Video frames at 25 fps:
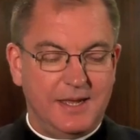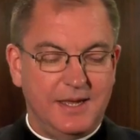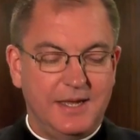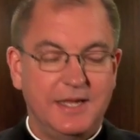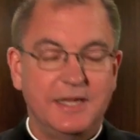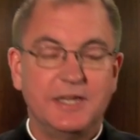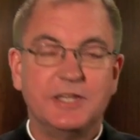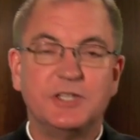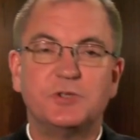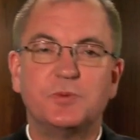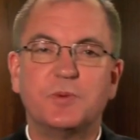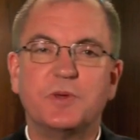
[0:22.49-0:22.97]

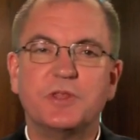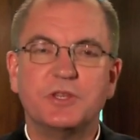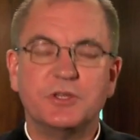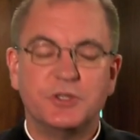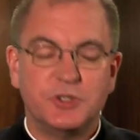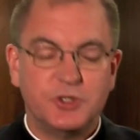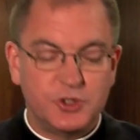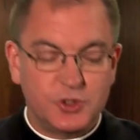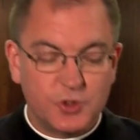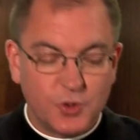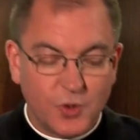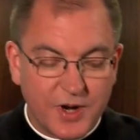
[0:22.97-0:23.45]
It is with the
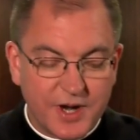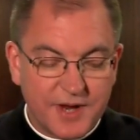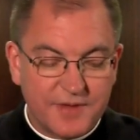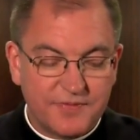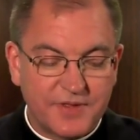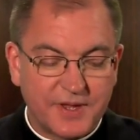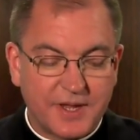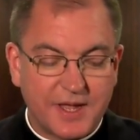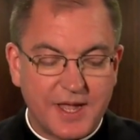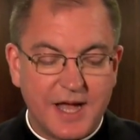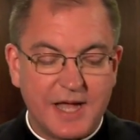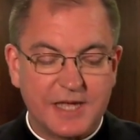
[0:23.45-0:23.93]
joy
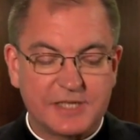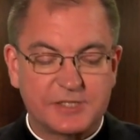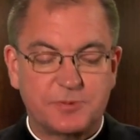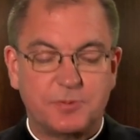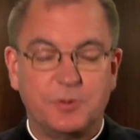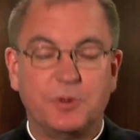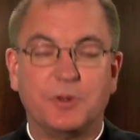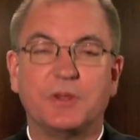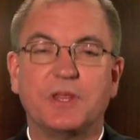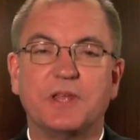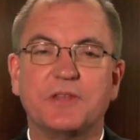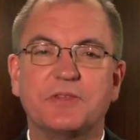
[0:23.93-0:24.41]
of the
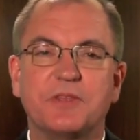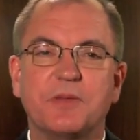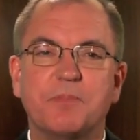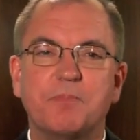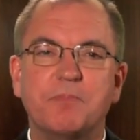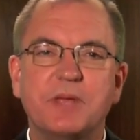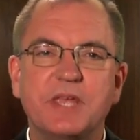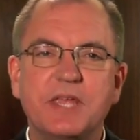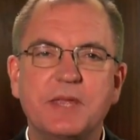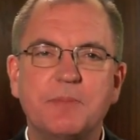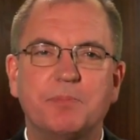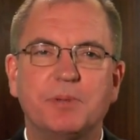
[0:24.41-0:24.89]
gospel that the
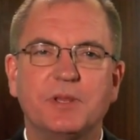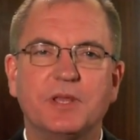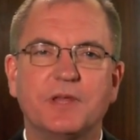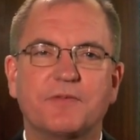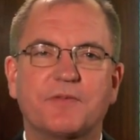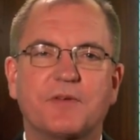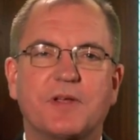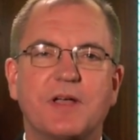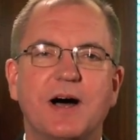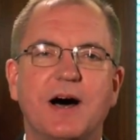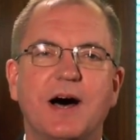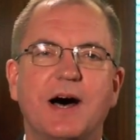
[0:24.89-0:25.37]
people
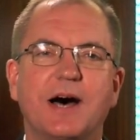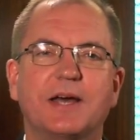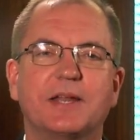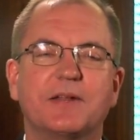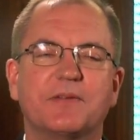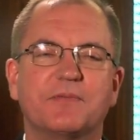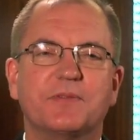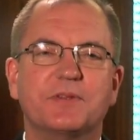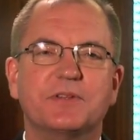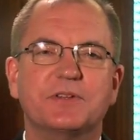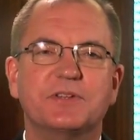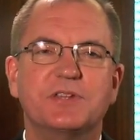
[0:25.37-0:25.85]
of
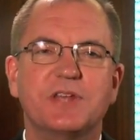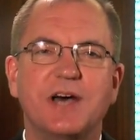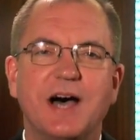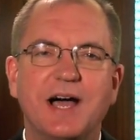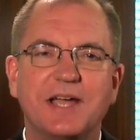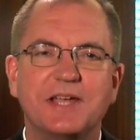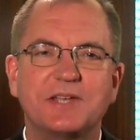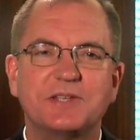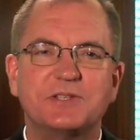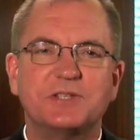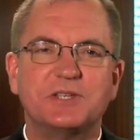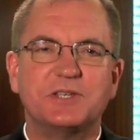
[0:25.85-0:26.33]
God of the
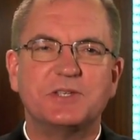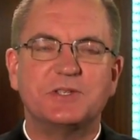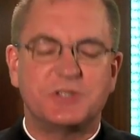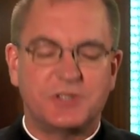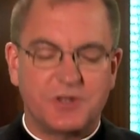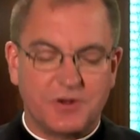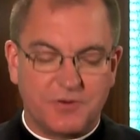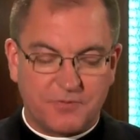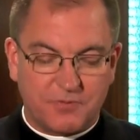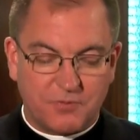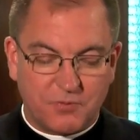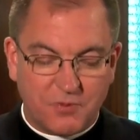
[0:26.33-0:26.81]

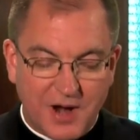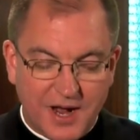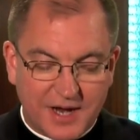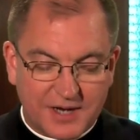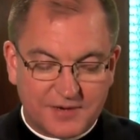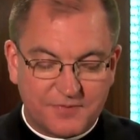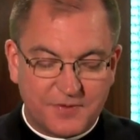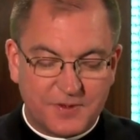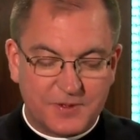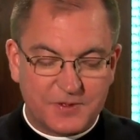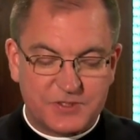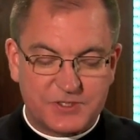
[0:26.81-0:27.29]
Diocese of
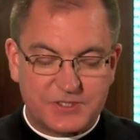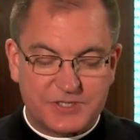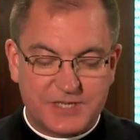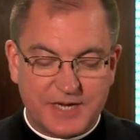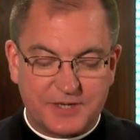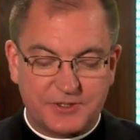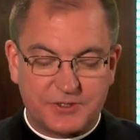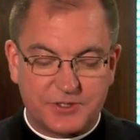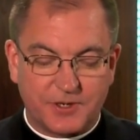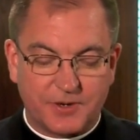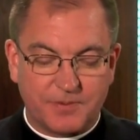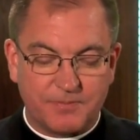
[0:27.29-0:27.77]
Rockville
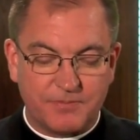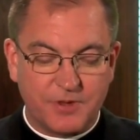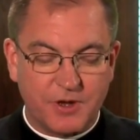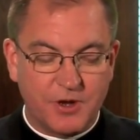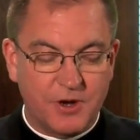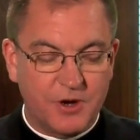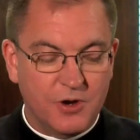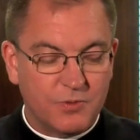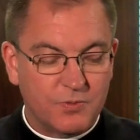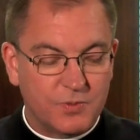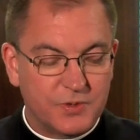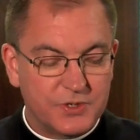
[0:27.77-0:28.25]
Center
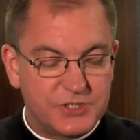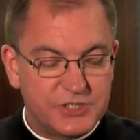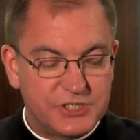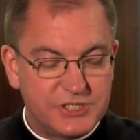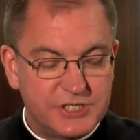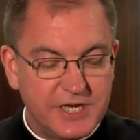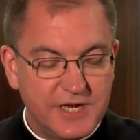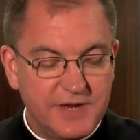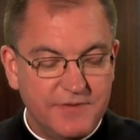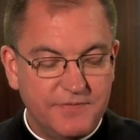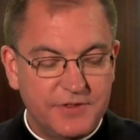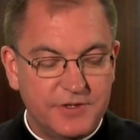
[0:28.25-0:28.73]

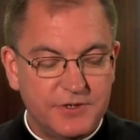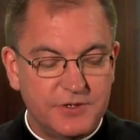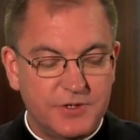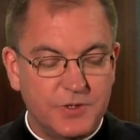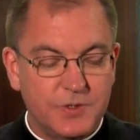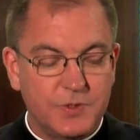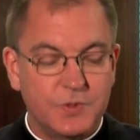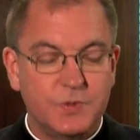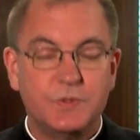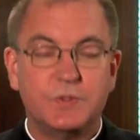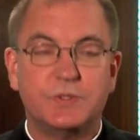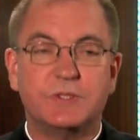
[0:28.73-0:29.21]
receive the
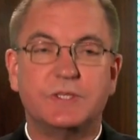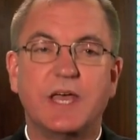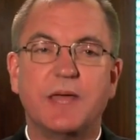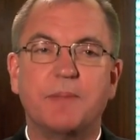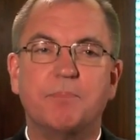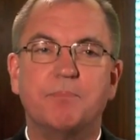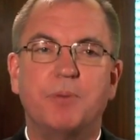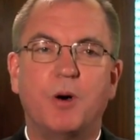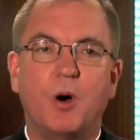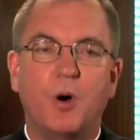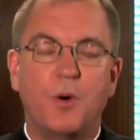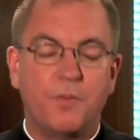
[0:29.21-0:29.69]
news
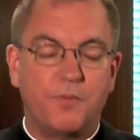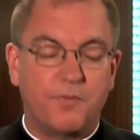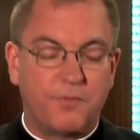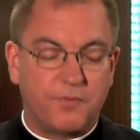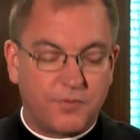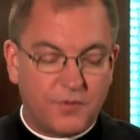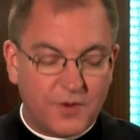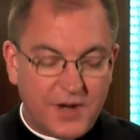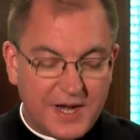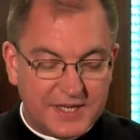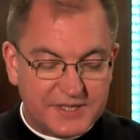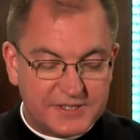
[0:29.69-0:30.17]
that Pope
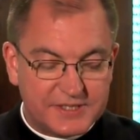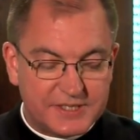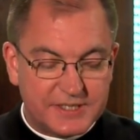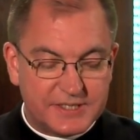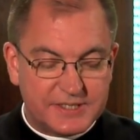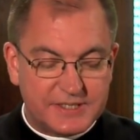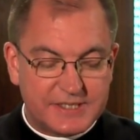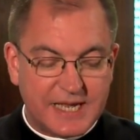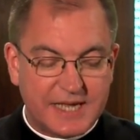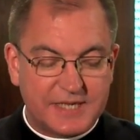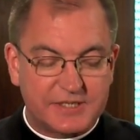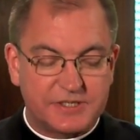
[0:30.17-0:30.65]

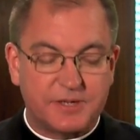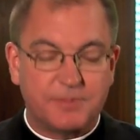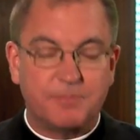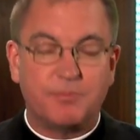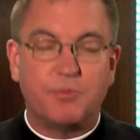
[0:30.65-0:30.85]
Francis has